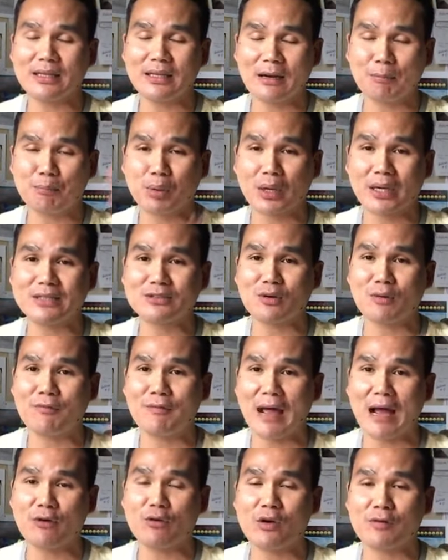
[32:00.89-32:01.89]
appraisal
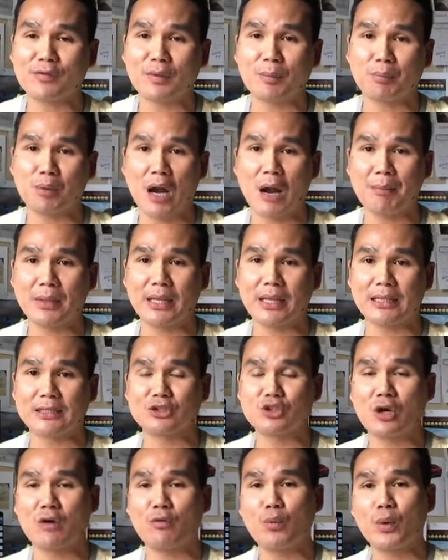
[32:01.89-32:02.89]
value of the property is.
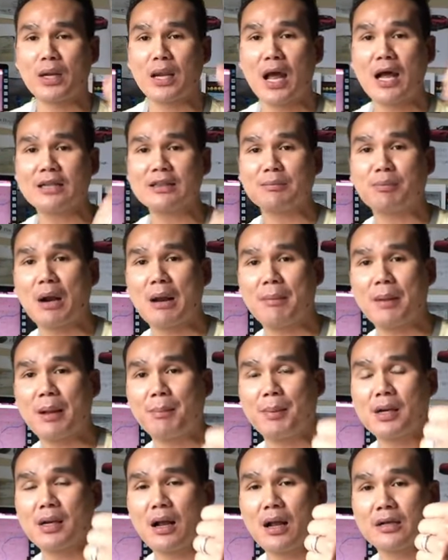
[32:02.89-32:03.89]
So we lock the property up
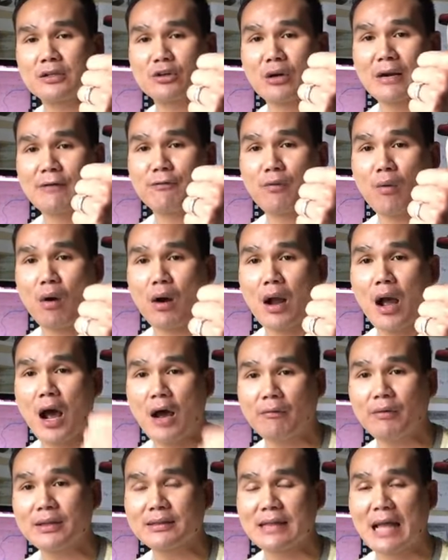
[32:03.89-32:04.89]
on a contract for
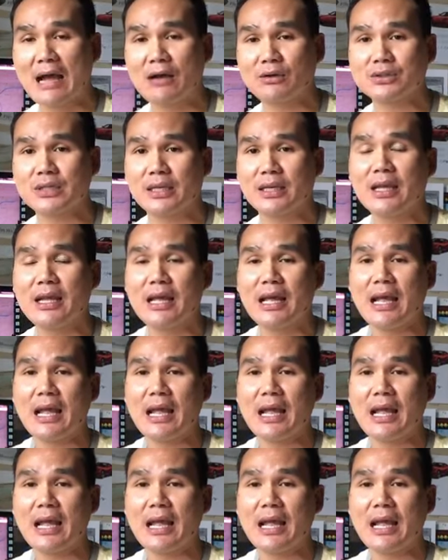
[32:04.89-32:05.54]
$100,000,